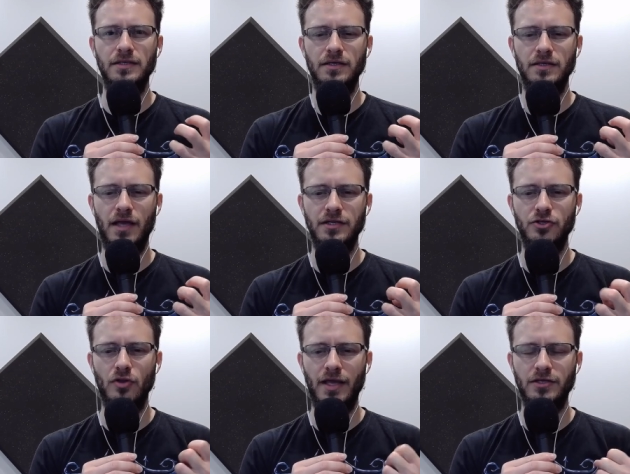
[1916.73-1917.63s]
at
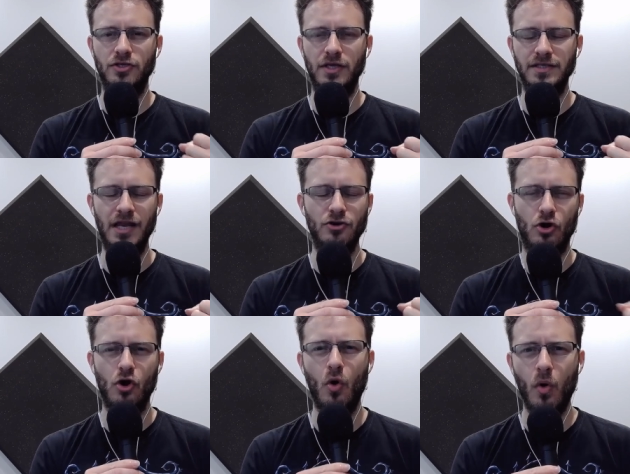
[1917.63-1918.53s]
your
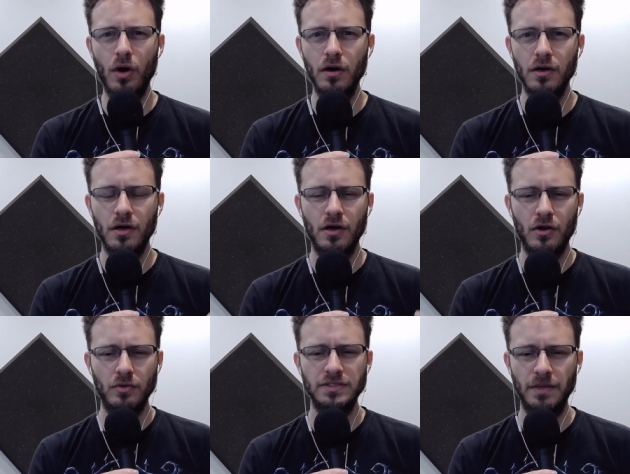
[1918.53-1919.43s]
core
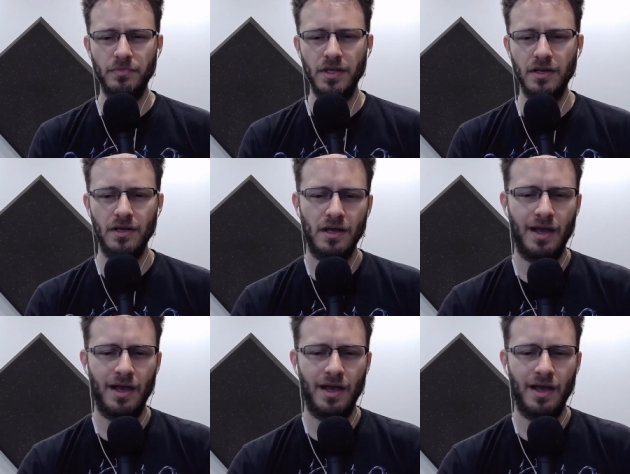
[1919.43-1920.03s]
or something?